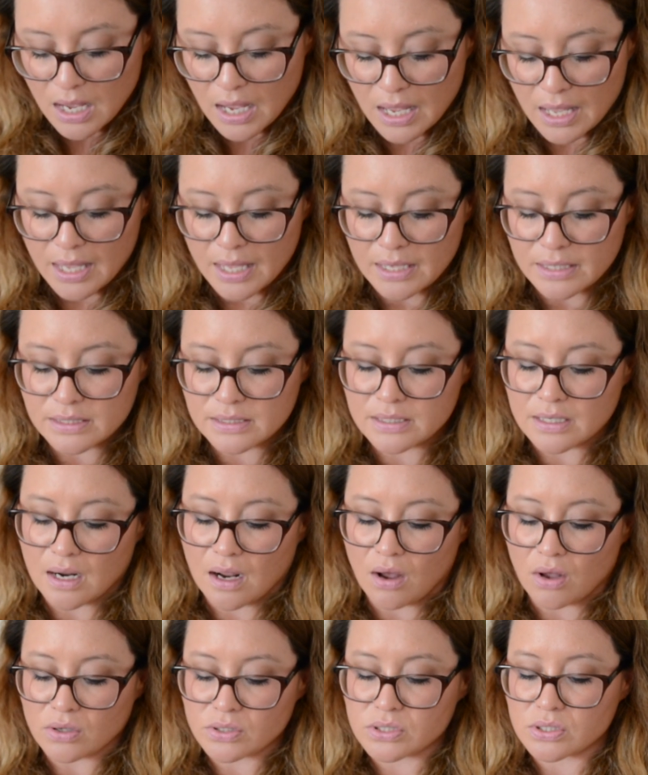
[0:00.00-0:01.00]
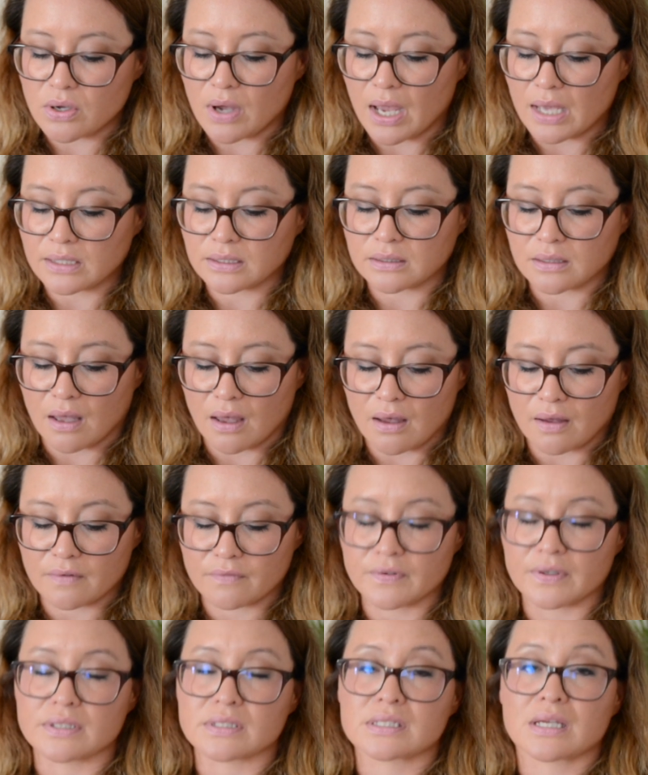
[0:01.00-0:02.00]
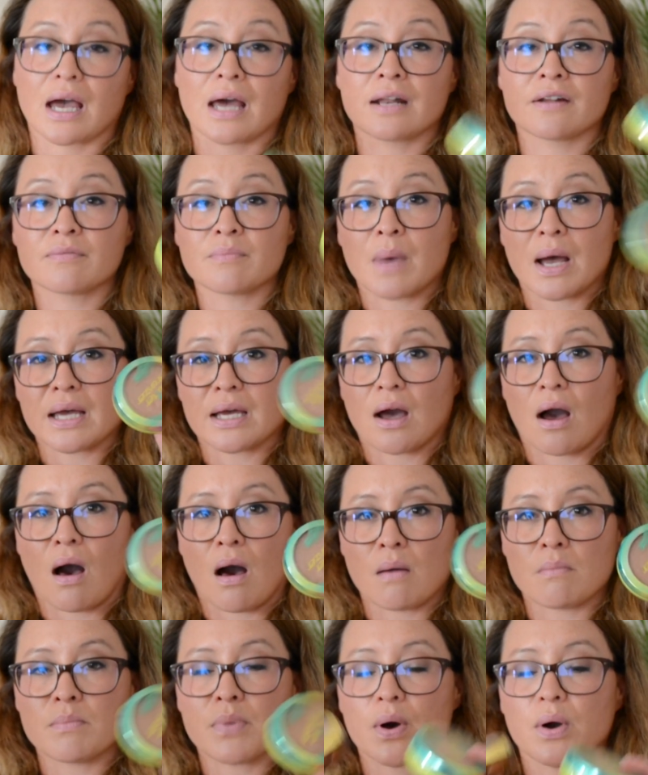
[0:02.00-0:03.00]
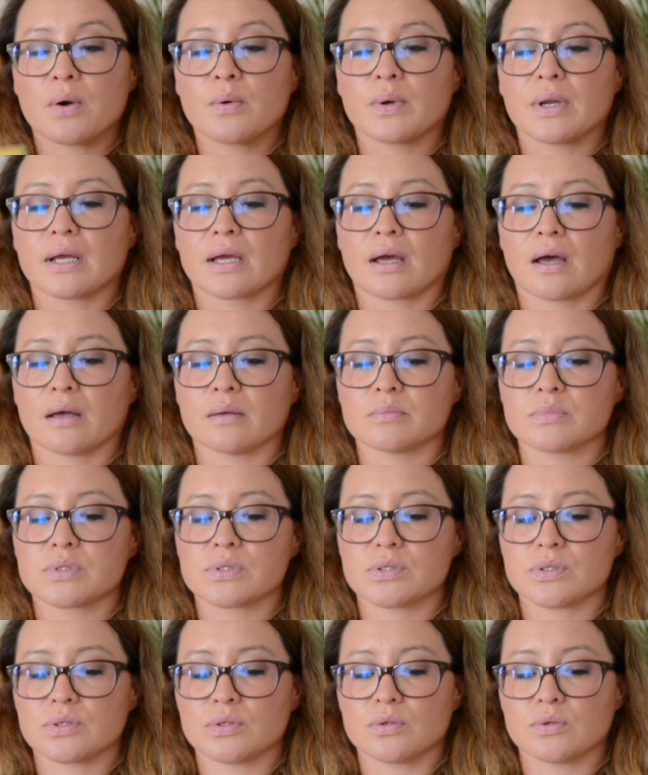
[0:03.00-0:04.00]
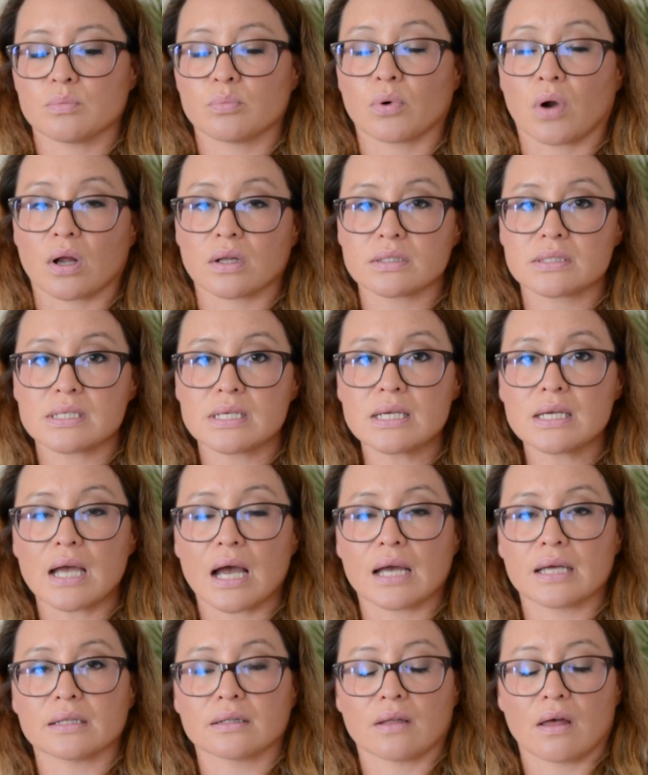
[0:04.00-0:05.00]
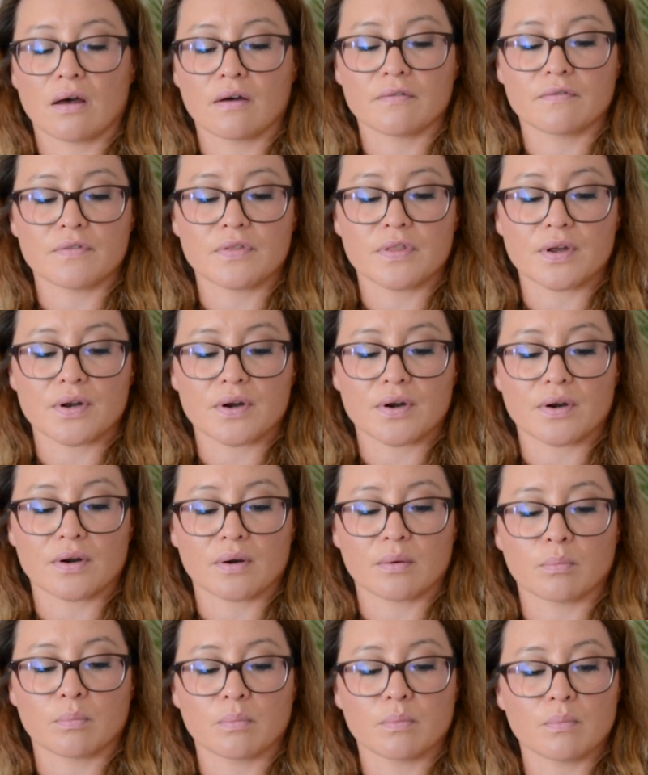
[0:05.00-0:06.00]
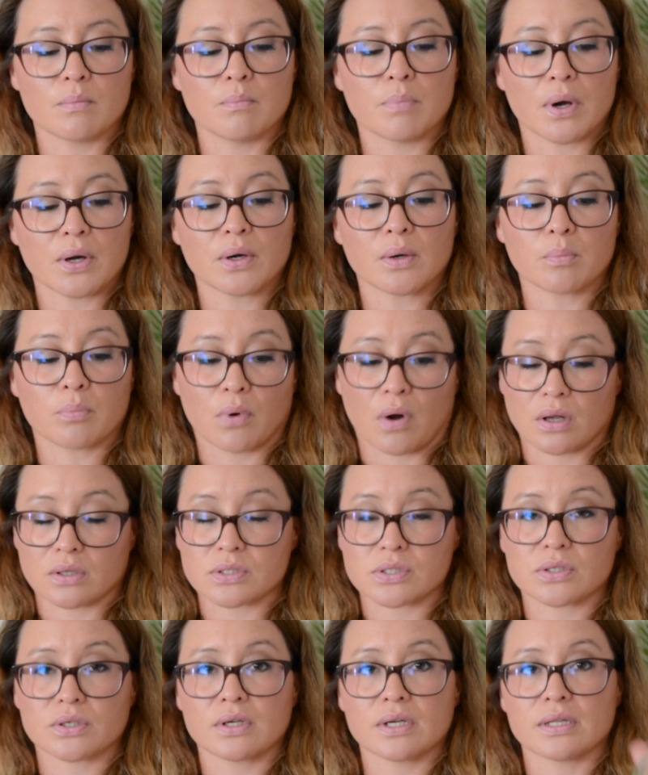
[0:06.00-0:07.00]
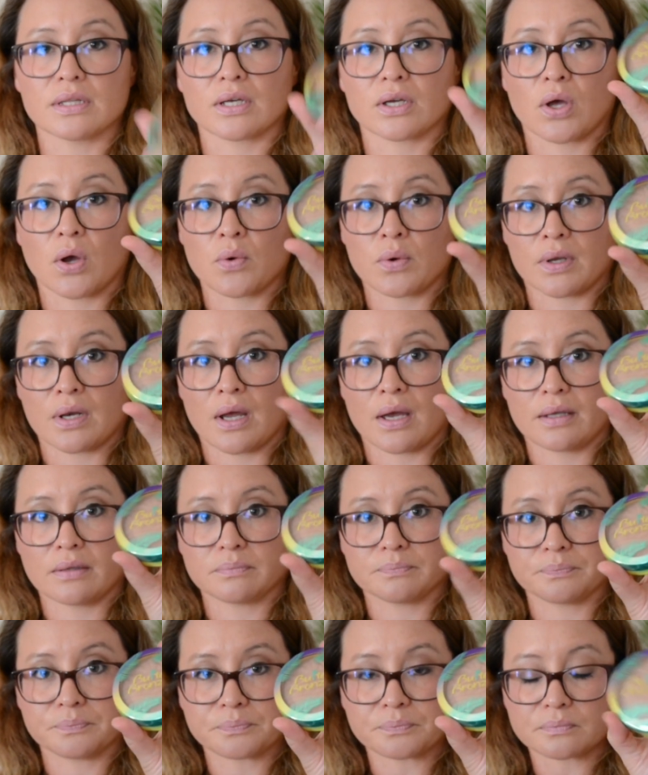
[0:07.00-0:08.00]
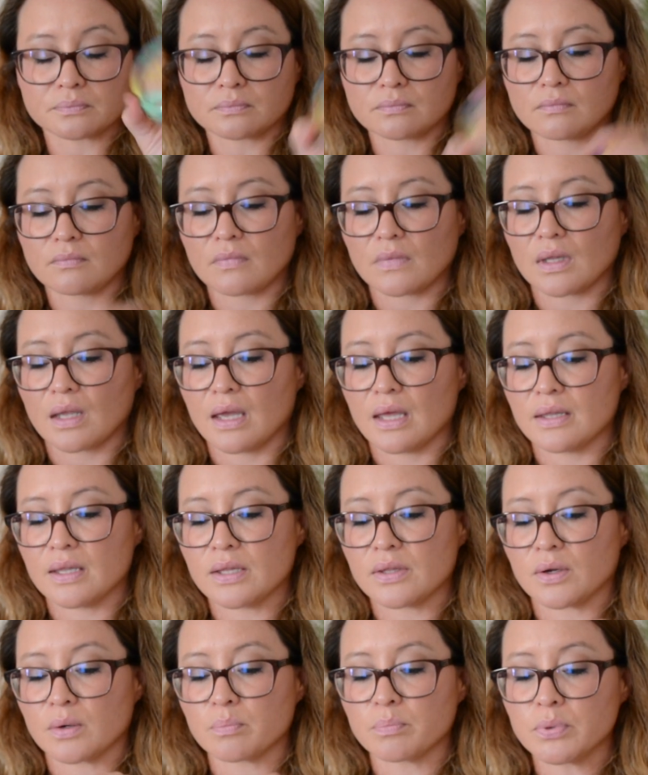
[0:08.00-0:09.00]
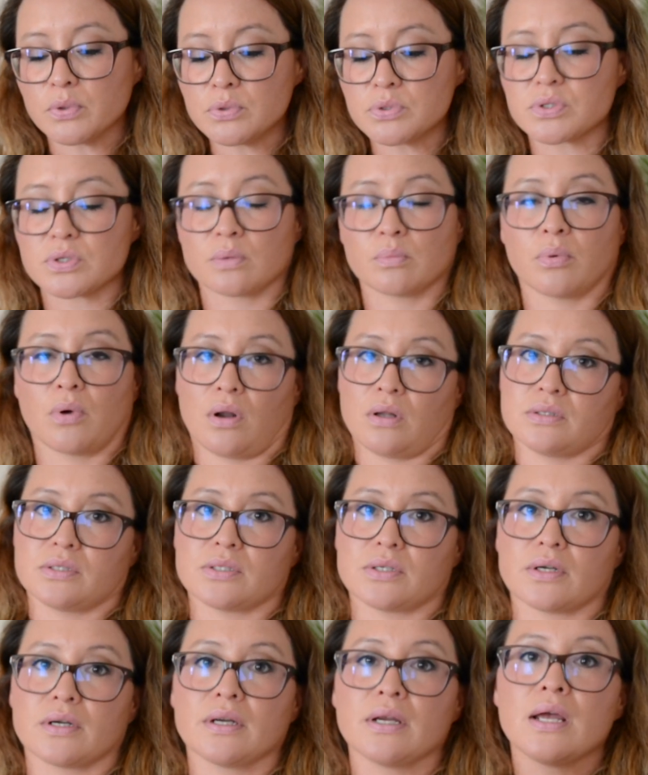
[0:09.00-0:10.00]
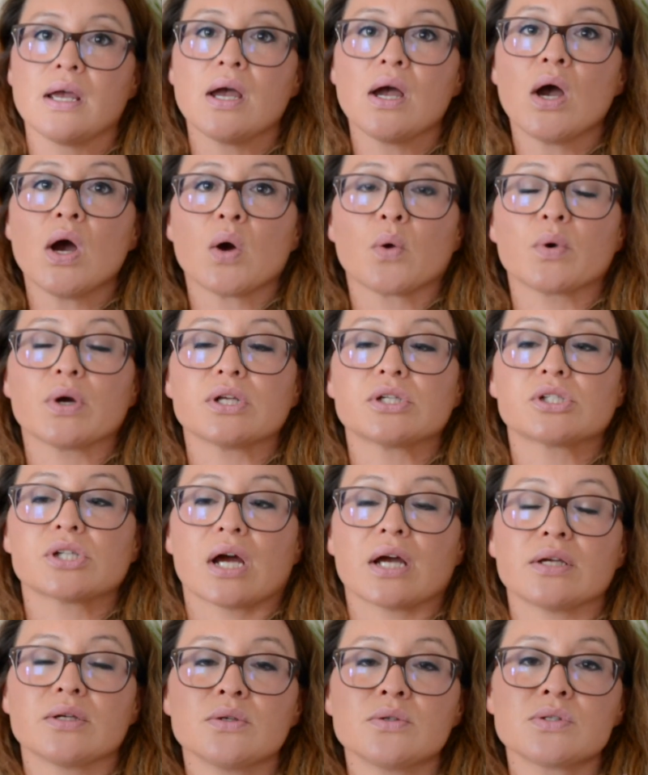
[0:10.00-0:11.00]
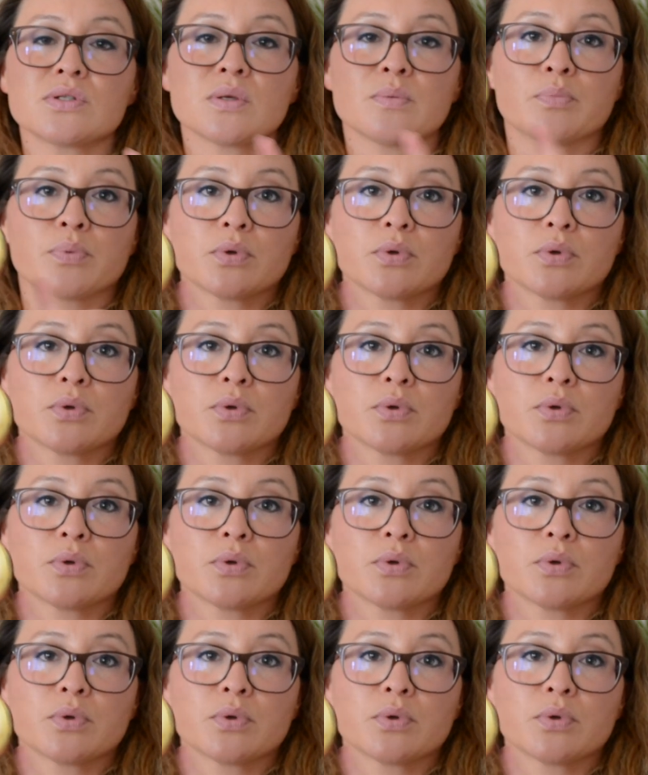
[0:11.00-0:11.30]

And also I love is kind of my combo when it comes to bronzing. I love their butter bronzer in the coconut, and then their booster bronzer, which I use the